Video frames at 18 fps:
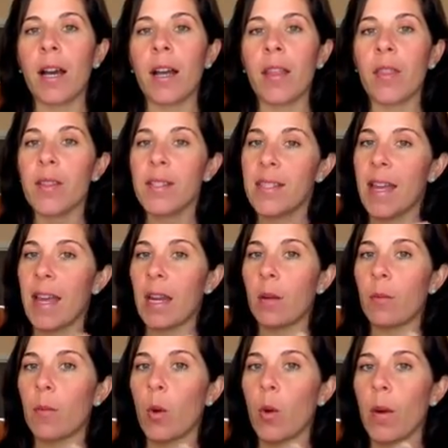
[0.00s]
the
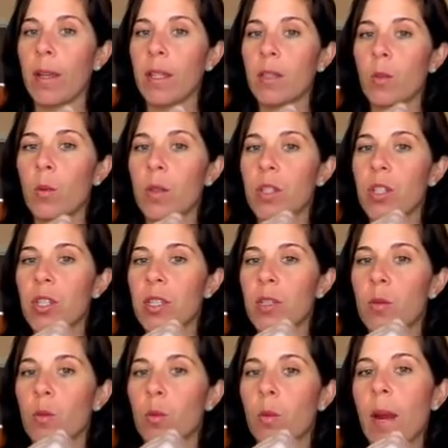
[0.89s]
setup point, which
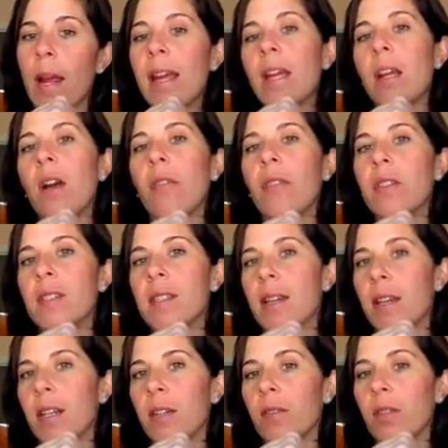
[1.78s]
is right on the
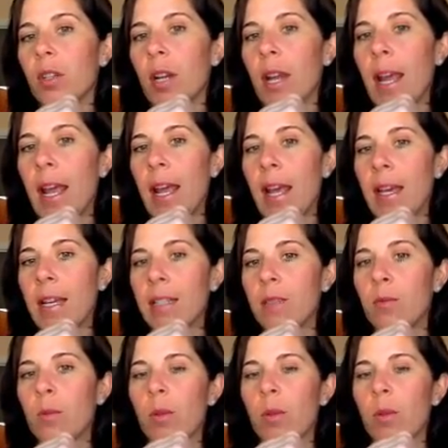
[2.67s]
side of your hand,